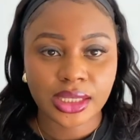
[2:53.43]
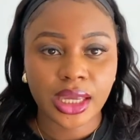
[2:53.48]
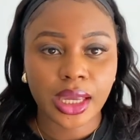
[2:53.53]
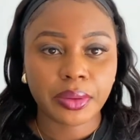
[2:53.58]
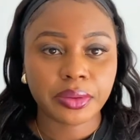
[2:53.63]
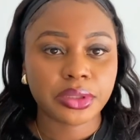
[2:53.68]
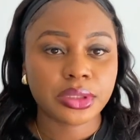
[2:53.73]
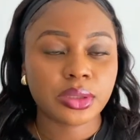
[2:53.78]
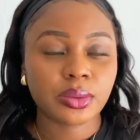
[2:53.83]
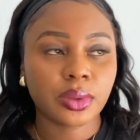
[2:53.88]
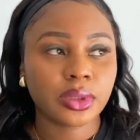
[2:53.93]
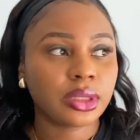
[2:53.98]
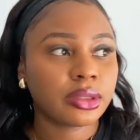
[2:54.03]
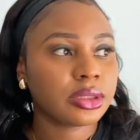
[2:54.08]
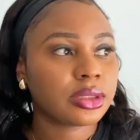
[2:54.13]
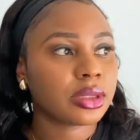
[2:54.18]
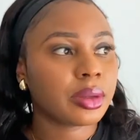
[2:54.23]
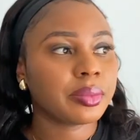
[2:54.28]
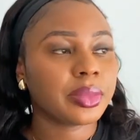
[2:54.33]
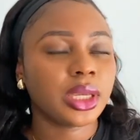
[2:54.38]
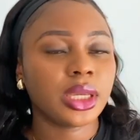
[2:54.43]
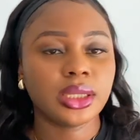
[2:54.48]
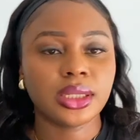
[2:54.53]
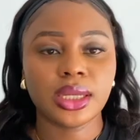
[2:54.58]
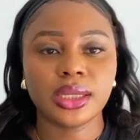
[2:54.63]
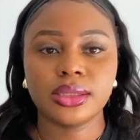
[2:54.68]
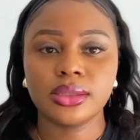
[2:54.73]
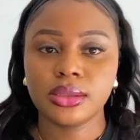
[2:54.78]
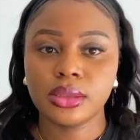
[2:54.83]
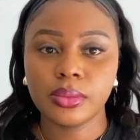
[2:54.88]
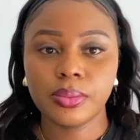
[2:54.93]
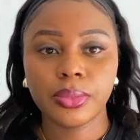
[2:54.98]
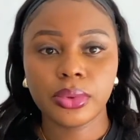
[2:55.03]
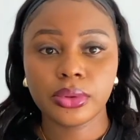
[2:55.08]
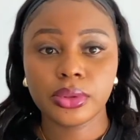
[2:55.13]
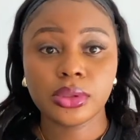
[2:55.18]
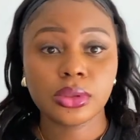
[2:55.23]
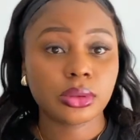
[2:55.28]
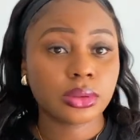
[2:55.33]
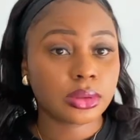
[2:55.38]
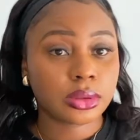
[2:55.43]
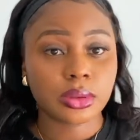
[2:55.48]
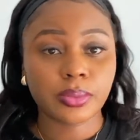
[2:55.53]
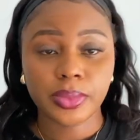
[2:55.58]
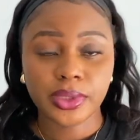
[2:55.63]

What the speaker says: I was just wanting something that's simple, super